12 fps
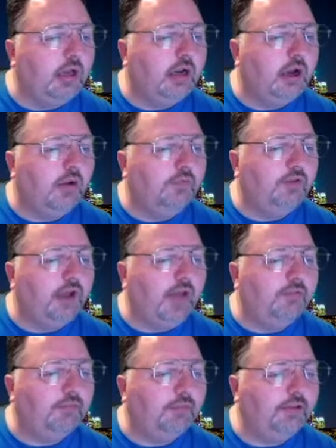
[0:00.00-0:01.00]
Now, hopefully I
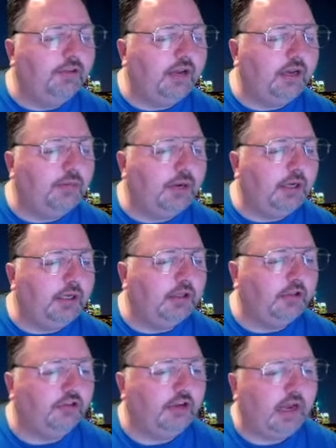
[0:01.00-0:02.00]
haven't missed anybody
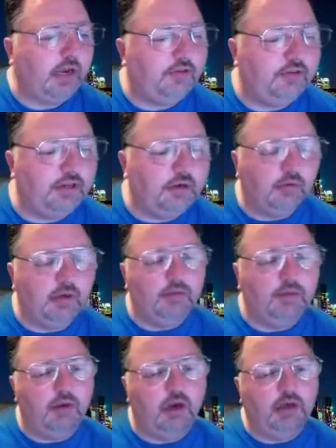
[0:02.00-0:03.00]
in the chat. I see Corinne
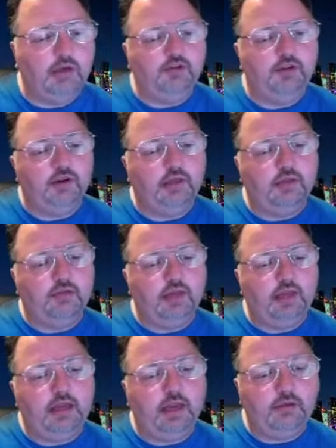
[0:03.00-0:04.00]
and Mark is here. That's
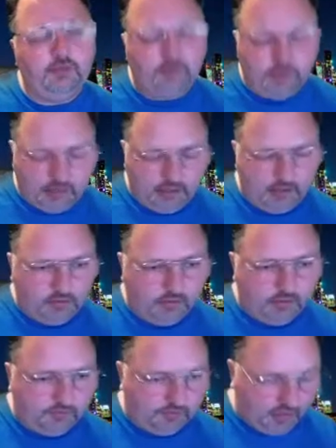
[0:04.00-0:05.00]
Lighthouse and Anchor
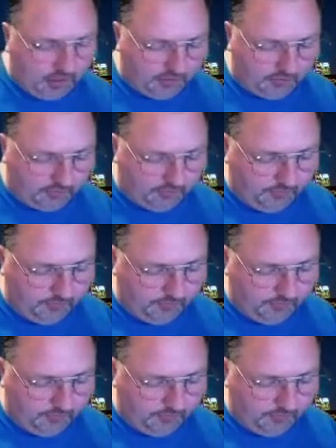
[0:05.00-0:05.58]
Designs.